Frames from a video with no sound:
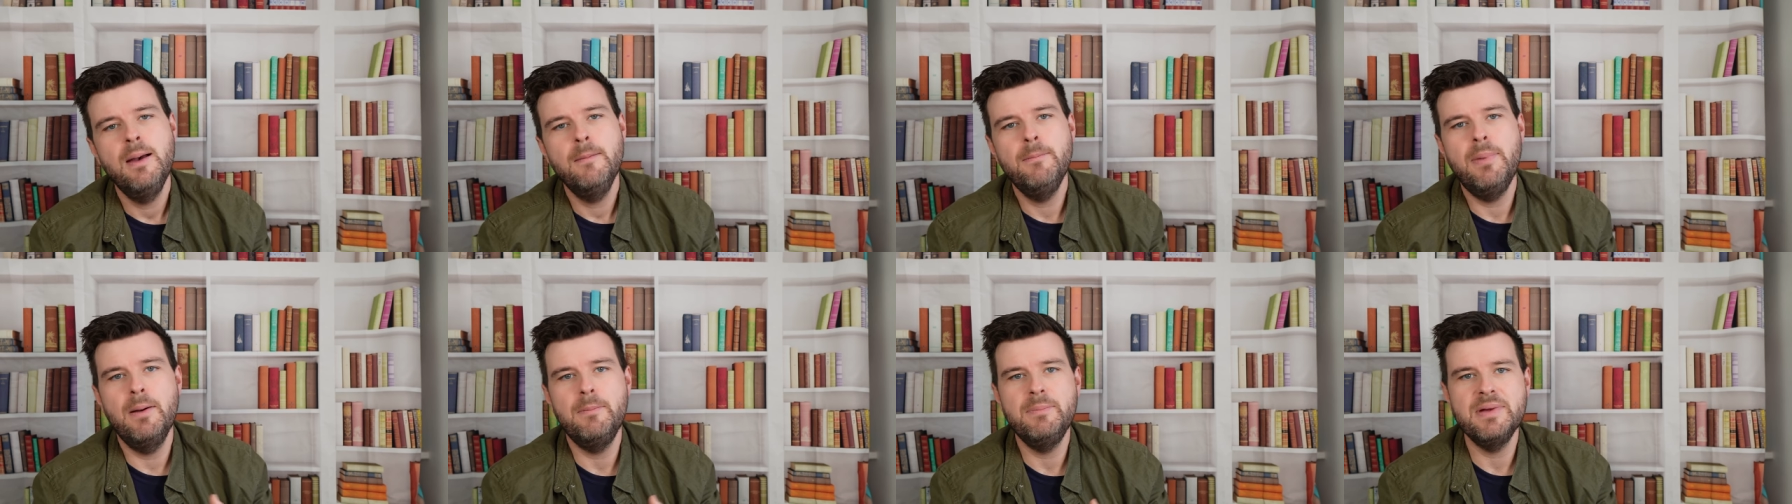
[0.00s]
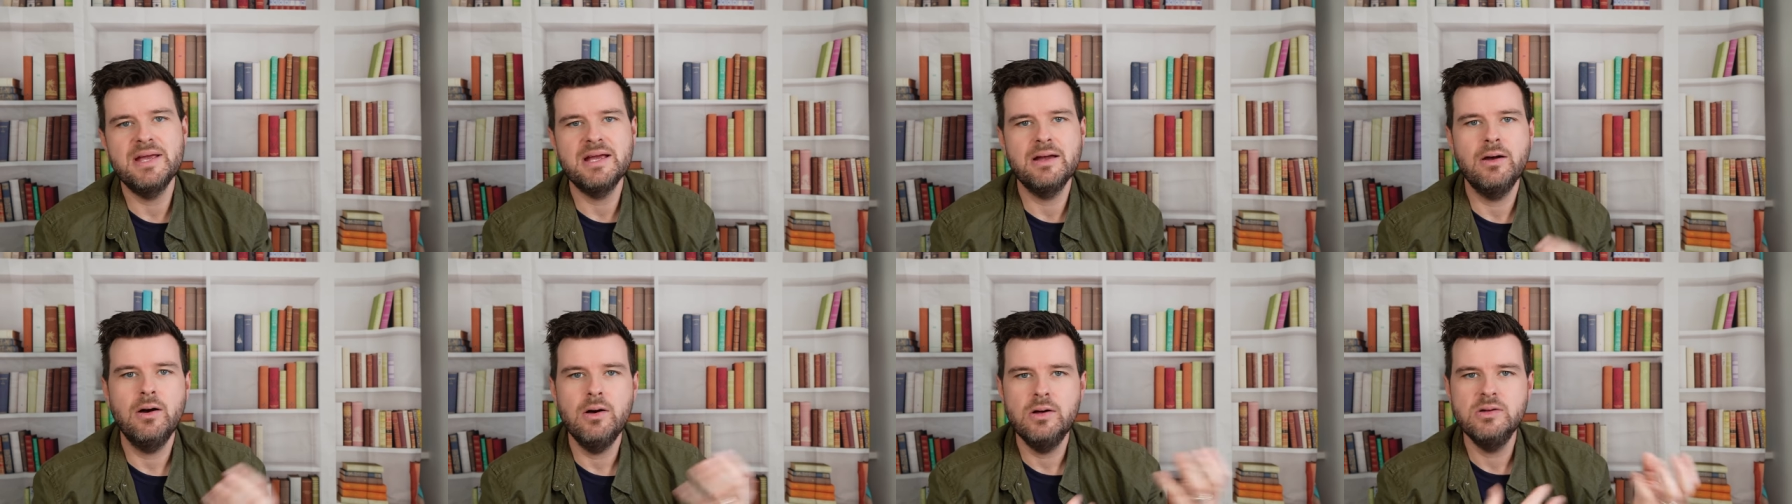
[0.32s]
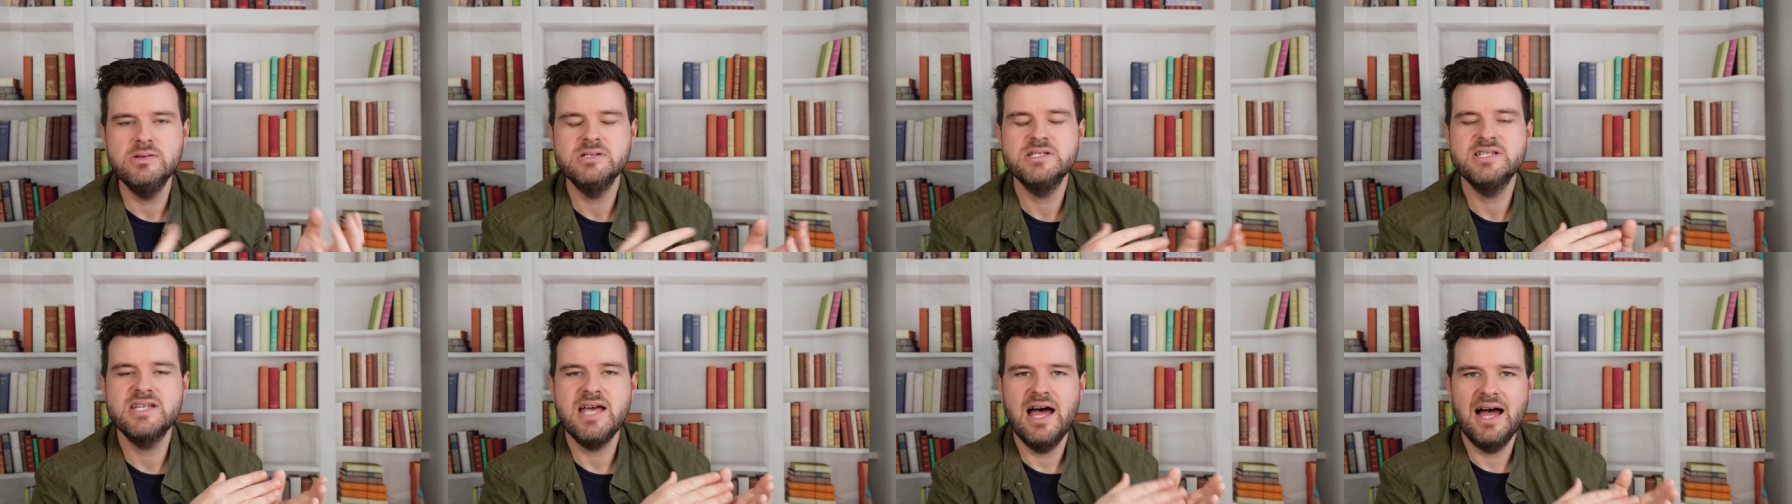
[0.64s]
But
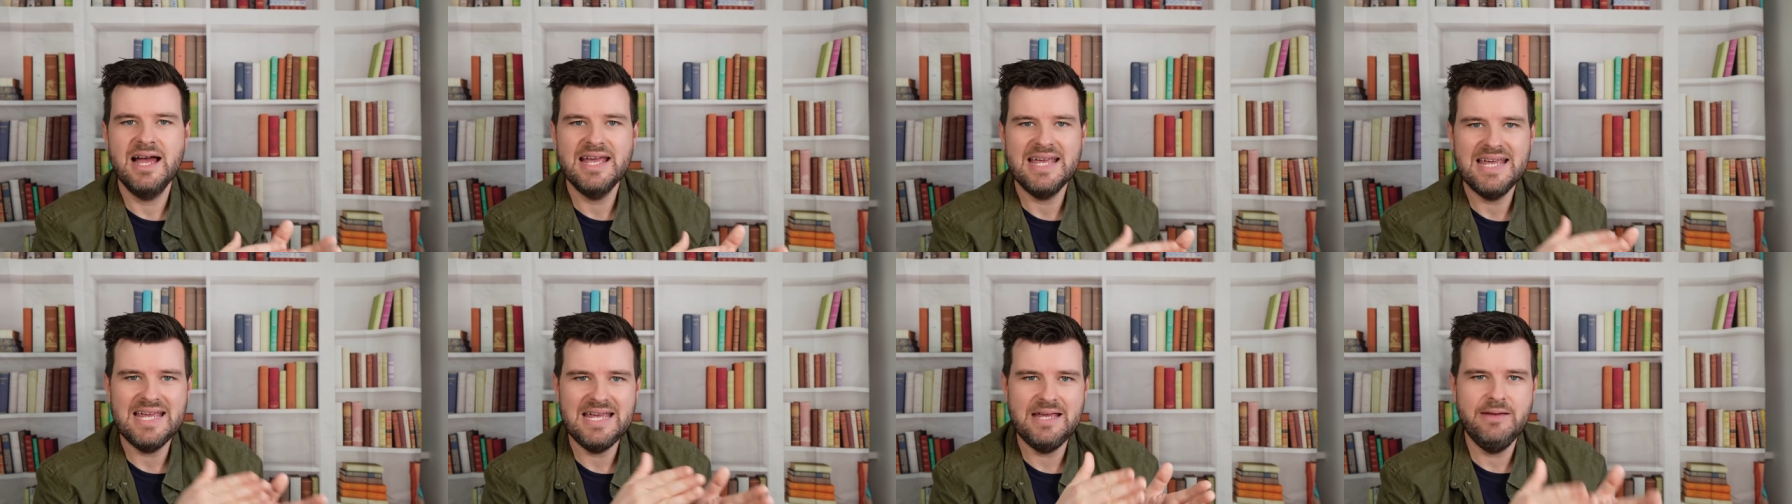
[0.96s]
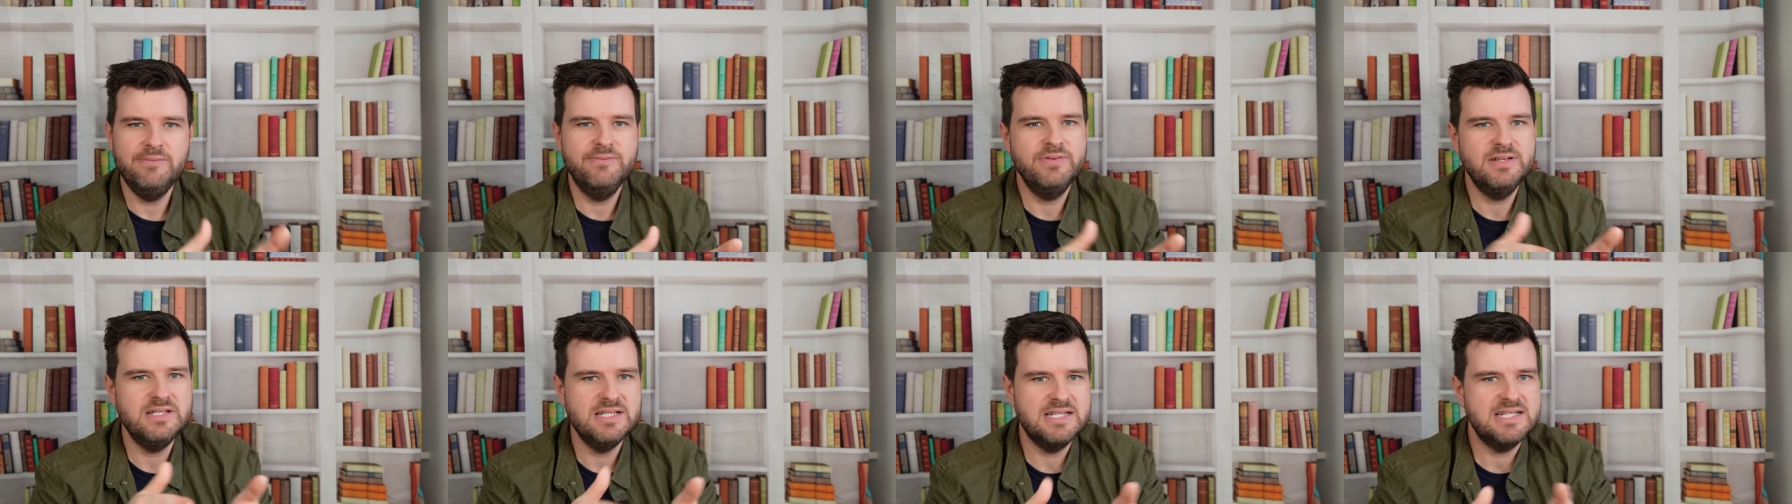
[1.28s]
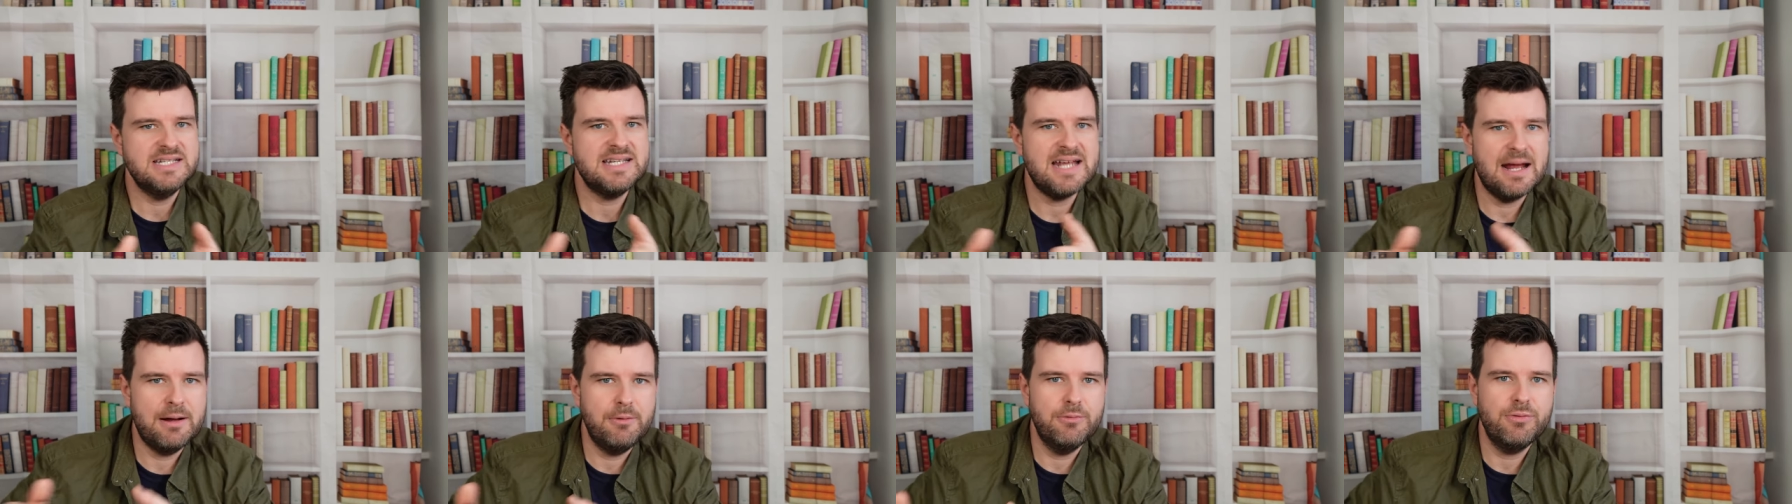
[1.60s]
because I evened
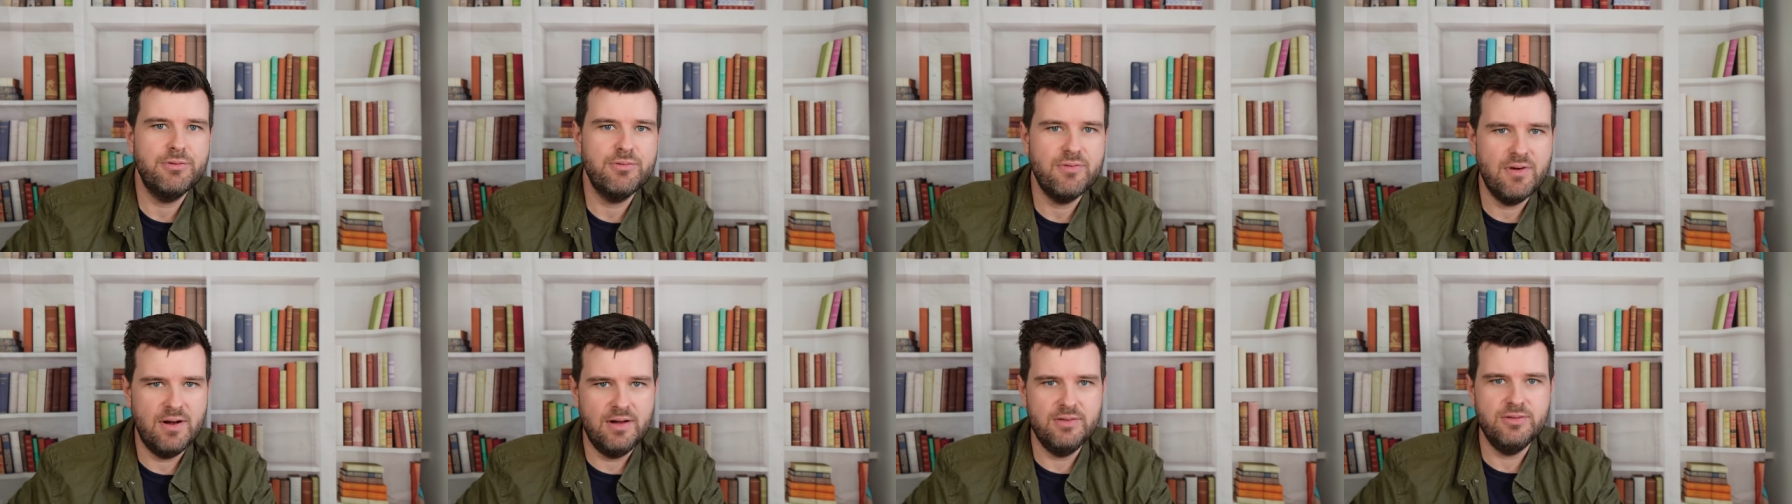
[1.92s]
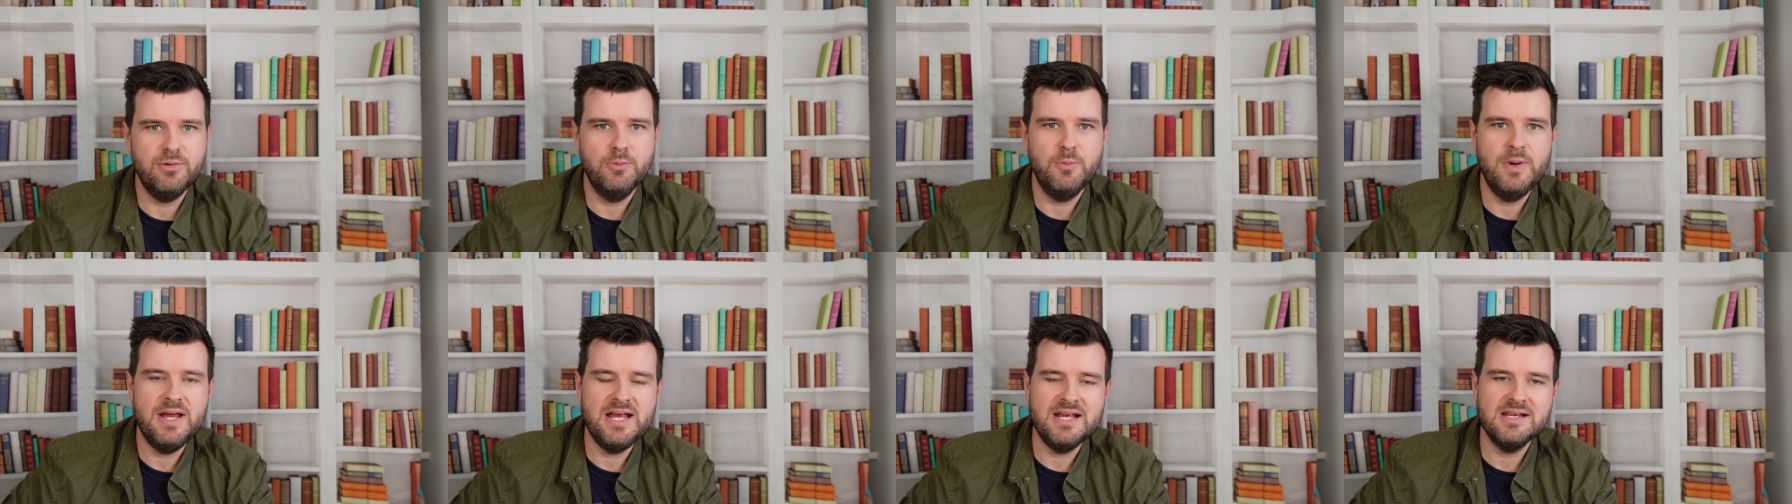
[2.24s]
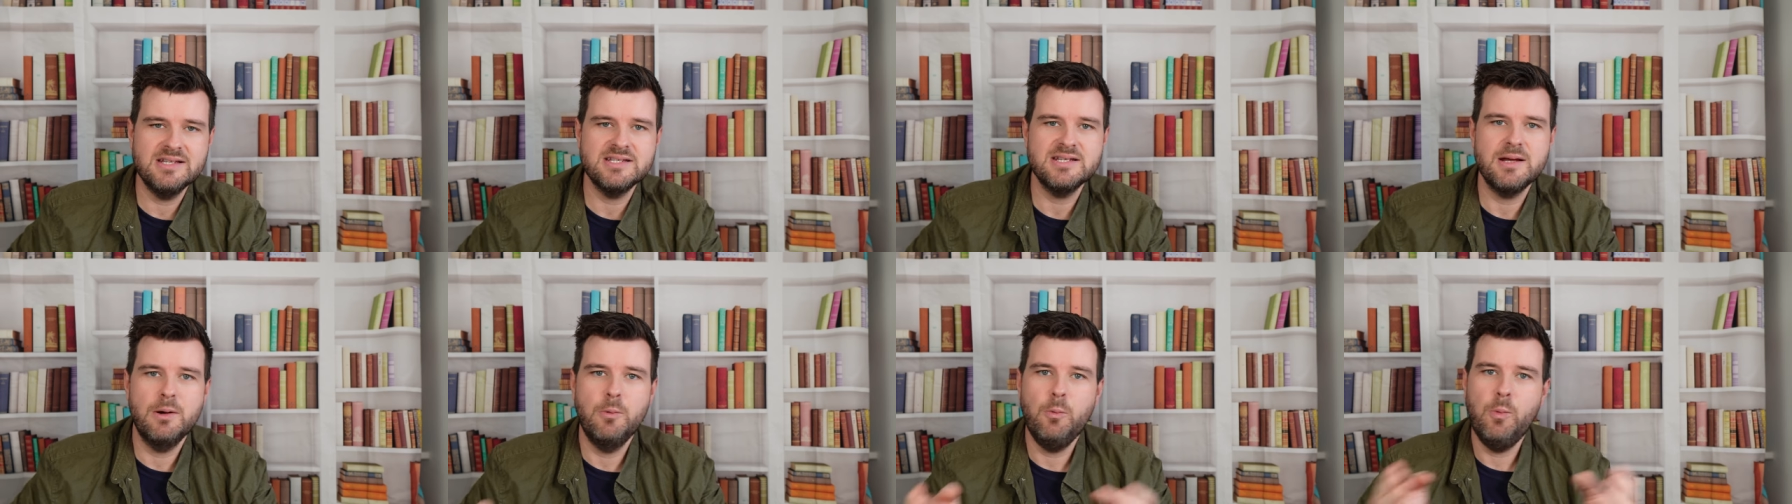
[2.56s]
it out throughout the
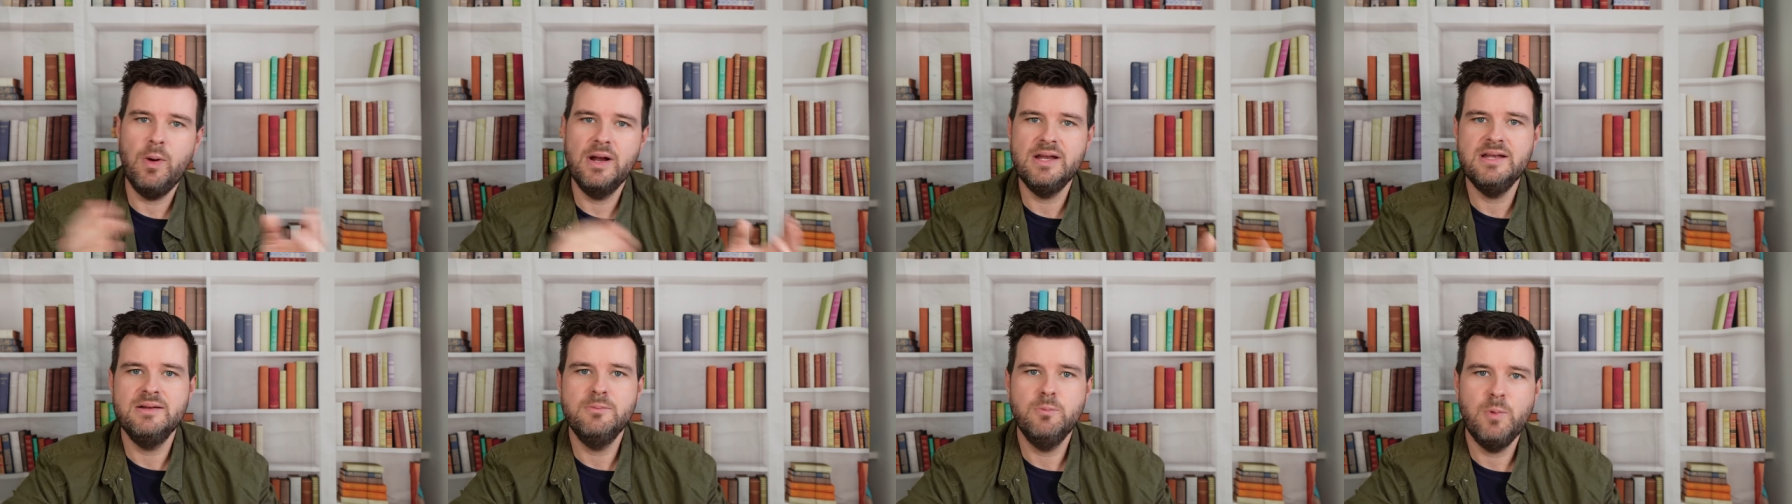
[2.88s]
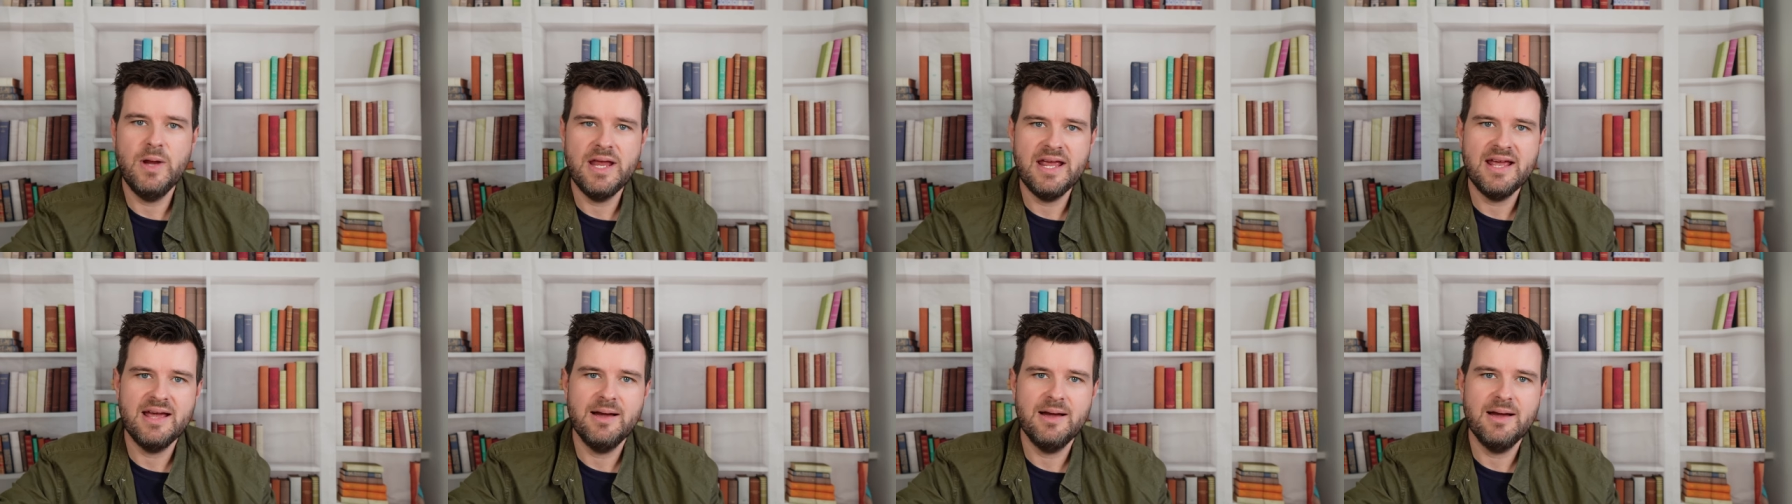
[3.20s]
week, so one